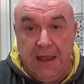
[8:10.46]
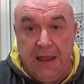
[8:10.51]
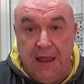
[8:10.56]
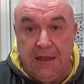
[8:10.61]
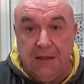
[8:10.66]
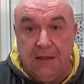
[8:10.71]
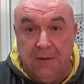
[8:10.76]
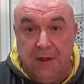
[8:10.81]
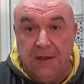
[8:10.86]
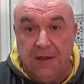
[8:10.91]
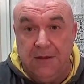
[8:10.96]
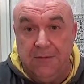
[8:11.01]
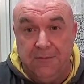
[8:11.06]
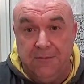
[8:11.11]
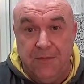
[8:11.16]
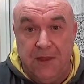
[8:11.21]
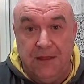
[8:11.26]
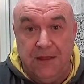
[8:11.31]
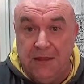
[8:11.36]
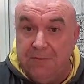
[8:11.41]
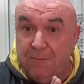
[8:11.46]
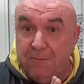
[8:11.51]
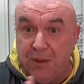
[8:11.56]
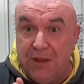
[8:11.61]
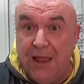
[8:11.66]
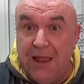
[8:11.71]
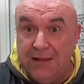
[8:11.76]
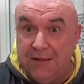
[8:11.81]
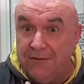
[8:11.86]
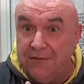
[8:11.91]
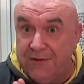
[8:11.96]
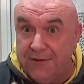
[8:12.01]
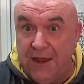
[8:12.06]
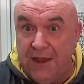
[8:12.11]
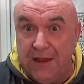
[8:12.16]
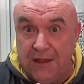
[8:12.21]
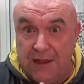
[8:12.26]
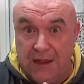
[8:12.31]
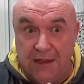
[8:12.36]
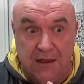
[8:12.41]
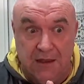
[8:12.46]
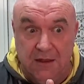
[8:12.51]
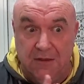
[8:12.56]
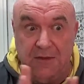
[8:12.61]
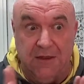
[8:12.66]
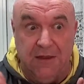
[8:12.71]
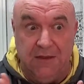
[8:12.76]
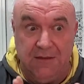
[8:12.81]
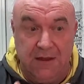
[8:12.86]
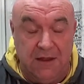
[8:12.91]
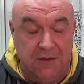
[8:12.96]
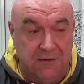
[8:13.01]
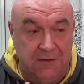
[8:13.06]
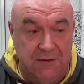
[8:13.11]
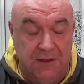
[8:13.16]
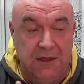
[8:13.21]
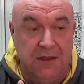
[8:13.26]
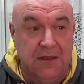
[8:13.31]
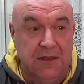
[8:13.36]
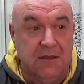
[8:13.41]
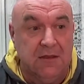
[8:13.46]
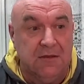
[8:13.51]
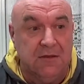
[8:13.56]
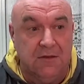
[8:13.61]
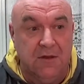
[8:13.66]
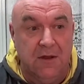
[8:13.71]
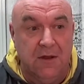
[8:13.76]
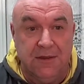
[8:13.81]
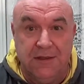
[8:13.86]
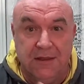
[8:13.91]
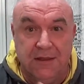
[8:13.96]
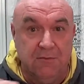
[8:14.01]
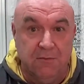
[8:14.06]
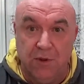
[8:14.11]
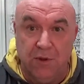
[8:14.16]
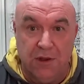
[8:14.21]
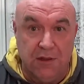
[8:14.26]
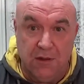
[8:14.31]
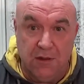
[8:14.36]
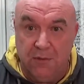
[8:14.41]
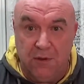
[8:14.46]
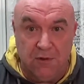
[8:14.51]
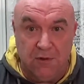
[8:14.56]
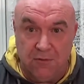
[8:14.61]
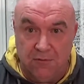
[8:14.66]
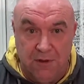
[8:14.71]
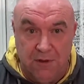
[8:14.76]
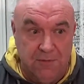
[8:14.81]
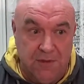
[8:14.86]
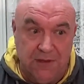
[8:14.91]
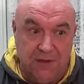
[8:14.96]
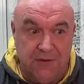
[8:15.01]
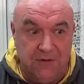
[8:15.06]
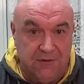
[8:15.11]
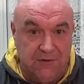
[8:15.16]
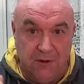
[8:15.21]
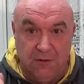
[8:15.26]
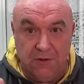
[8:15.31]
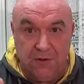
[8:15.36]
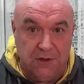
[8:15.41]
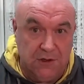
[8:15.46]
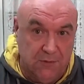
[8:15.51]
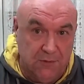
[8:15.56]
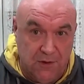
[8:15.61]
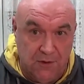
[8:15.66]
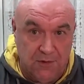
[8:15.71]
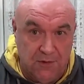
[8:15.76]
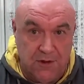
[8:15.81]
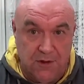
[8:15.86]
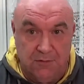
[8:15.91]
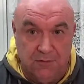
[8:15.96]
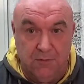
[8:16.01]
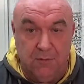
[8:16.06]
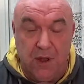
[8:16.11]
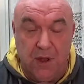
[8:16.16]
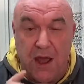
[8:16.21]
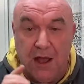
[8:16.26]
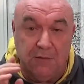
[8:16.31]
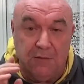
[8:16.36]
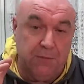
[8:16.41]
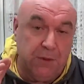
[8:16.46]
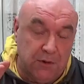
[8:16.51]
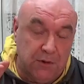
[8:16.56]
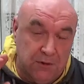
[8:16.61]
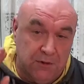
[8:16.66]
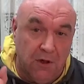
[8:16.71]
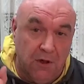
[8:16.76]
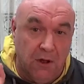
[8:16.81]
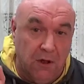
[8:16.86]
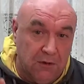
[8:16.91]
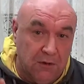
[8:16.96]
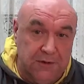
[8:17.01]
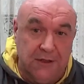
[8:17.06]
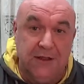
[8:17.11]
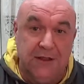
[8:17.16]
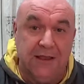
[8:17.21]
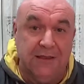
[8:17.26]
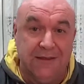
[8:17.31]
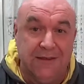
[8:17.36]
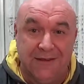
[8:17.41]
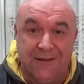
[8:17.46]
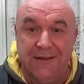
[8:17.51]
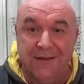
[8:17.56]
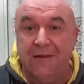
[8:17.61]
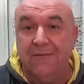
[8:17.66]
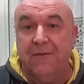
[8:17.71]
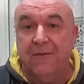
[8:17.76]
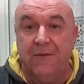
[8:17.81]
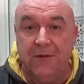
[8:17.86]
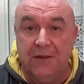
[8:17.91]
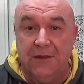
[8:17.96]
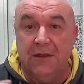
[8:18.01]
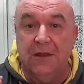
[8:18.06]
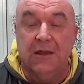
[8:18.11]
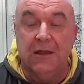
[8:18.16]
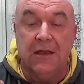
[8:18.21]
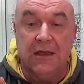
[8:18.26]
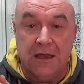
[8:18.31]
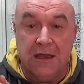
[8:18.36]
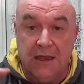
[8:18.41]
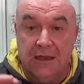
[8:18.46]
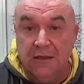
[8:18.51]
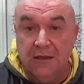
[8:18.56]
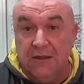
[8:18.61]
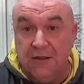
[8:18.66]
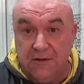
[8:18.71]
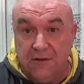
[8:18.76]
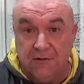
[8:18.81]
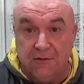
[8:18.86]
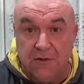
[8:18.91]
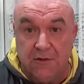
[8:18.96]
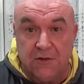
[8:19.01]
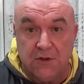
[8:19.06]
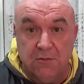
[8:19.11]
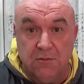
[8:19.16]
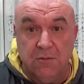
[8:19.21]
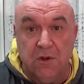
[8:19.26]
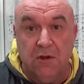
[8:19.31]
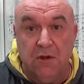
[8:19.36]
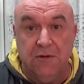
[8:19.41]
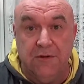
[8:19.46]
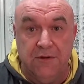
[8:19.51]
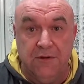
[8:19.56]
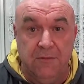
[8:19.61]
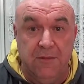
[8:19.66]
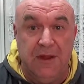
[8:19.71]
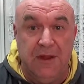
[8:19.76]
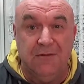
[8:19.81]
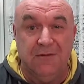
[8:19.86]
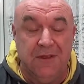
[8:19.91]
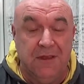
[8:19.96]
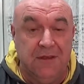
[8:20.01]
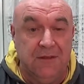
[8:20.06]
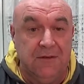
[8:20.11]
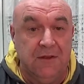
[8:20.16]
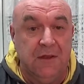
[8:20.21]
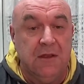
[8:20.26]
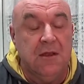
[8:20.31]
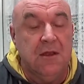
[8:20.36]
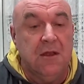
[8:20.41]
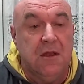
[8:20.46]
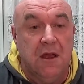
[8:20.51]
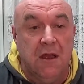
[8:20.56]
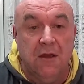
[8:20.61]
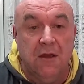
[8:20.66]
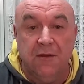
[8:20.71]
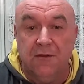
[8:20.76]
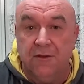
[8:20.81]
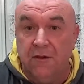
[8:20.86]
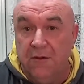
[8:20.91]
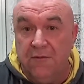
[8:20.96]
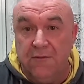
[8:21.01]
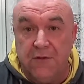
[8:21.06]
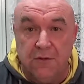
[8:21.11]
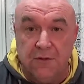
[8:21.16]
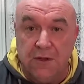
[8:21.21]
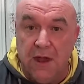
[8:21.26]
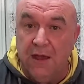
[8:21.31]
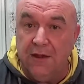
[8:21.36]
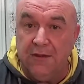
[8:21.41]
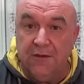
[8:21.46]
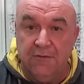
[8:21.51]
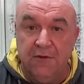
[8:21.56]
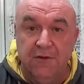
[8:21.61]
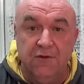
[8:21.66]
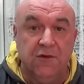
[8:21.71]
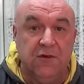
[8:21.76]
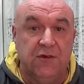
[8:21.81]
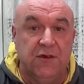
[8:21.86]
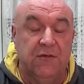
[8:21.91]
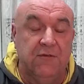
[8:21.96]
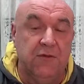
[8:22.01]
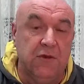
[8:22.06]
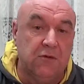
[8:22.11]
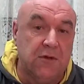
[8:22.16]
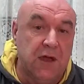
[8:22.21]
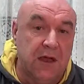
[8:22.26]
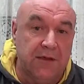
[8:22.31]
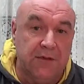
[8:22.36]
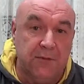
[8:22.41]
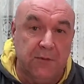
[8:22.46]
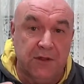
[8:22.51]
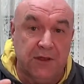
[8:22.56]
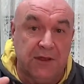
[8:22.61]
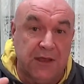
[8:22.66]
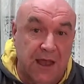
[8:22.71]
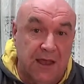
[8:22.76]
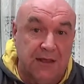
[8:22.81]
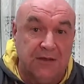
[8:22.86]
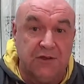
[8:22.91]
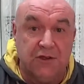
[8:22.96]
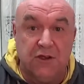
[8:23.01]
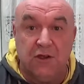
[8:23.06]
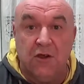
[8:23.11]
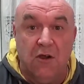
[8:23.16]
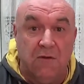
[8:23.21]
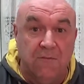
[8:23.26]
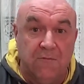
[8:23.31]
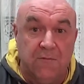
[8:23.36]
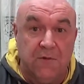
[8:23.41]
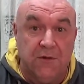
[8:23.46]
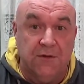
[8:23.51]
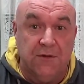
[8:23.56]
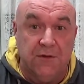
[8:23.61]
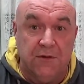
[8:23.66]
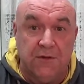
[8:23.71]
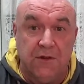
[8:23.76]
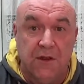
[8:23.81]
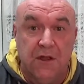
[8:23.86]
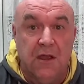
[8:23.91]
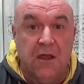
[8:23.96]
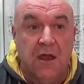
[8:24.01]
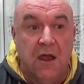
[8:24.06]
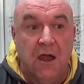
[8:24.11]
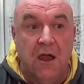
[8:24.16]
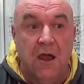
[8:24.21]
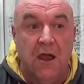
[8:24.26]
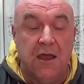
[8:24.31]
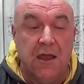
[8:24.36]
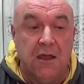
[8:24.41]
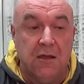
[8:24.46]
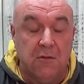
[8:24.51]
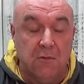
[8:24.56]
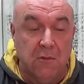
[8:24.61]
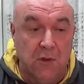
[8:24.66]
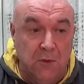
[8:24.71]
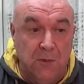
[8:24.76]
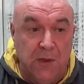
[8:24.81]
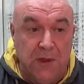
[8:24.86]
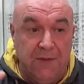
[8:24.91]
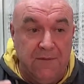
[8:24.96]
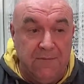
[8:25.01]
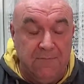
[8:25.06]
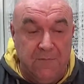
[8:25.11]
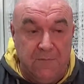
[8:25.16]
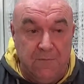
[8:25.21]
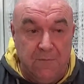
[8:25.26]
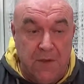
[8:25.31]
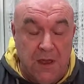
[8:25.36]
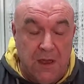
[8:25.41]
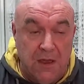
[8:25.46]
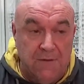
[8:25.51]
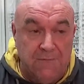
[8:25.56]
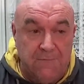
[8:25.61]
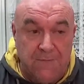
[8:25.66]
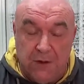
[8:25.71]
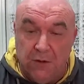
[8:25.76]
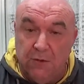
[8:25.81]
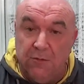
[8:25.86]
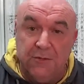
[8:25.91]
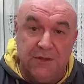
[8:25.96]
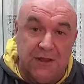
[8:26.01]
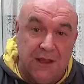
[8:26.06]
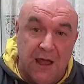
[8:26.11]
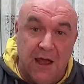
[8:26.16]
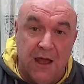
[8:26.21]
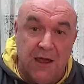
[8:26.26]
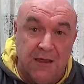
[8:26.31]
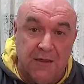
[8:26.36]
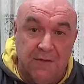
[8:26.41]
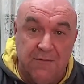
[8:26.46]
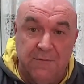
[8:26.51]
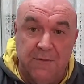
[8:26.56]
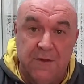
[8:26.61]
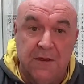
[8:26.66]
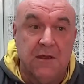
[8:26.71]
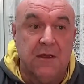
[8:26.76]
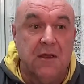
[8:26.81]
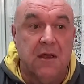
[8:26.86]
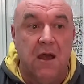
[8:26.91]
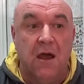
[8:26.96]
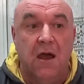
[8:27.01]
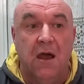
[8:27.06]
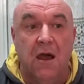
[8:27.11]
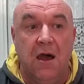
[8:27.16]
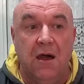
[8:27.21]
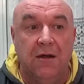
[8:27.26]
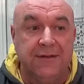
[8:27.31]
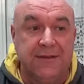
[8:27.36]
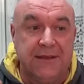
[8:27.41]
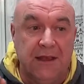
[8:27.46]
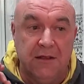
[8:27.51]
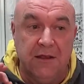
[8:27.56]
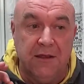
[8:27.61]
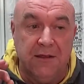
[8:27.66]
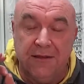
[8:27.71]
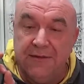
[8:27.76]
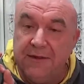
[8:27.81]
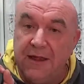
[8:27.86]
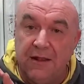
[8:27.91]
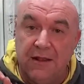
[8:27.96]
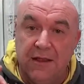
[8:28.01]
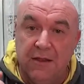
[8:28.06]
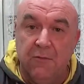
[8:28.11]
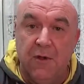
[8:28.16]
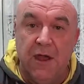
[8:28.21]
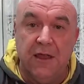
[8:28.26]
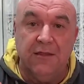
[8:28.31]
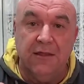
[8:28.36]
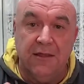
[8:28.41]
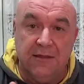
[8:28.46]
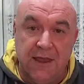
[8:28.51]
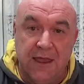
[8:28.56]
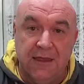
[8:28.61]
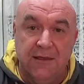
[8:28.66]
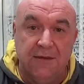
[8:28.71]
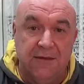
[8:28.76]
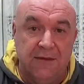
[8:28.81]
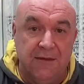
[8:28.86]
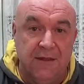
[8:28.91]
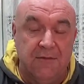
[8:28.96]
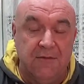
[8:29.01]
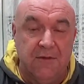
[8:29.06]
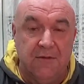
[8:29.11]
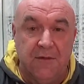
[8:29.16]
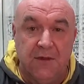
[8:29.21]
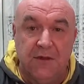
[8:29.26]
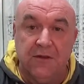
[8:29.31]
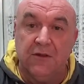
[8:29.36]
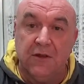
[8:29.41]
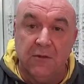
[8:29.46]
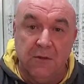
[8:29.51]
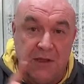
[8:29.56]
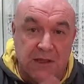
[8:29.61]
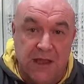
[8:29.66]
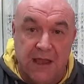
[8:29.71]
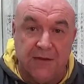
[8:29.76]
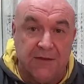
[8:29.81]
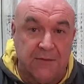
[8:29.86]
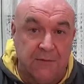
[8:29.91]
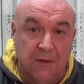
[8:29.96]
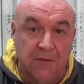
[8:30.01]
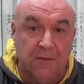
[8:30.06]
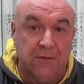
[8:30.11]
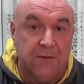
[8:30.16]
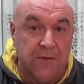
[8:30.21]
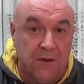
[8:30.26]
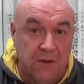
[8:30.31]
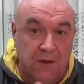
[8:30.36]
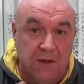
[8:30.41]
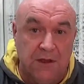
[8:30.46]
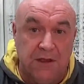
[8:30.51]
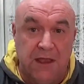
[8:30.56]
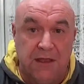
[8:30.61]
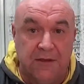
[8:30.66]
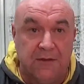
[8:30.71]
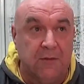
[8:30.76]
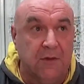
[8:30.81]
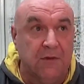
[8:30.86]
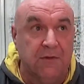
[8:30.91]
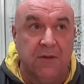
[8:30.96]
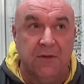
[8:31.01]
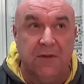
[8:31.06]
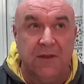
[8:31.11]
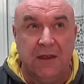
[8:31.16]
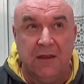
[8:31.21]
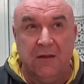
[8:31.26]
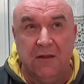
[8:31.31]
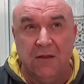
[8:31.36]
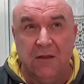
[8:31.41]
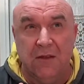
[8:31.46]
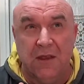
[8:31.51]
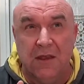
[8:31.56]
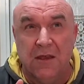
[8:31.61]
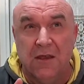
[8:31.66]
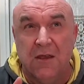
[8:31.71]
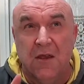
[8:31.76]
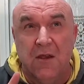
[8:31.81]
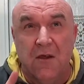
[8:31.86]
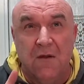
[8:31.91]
Anyway, I didn't plan on saying any of this actually, so I didn't bring the book with me to show you the book, but I'll put all the links and everything in the description box about this. So if you guys are interested, if you guys want to catch the conference, it will be filmed live. I'll tell you exactly when the dates and everything. It's going to be next month, early next month, I think on the